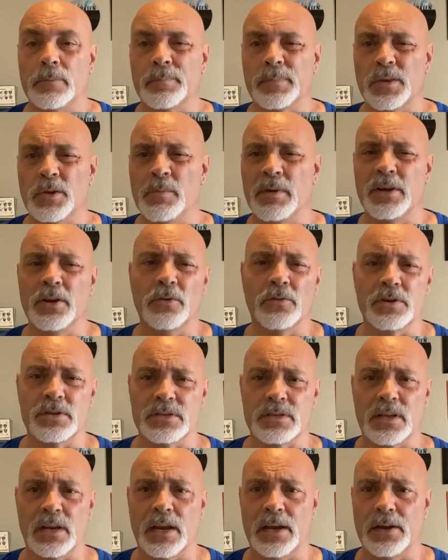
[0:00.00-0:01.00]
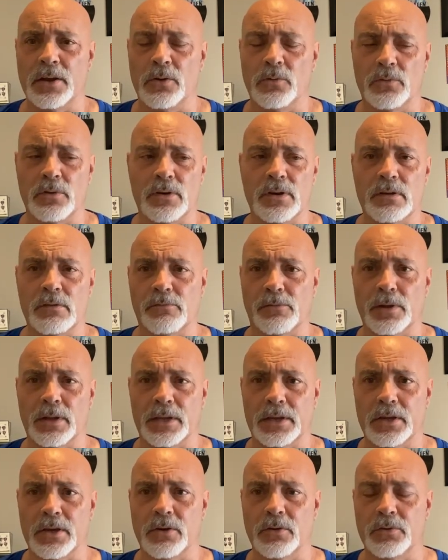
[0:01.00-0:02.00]
You may notice that I don't really
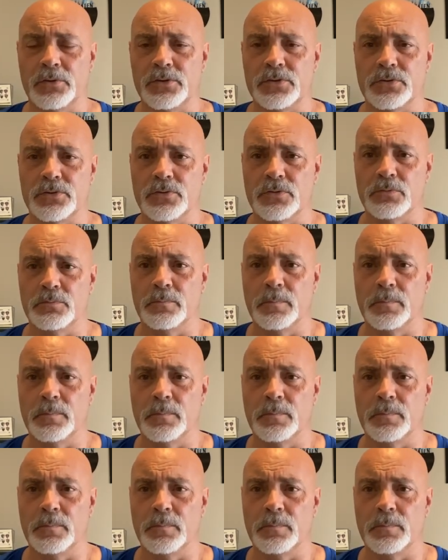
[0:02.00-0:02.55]
go to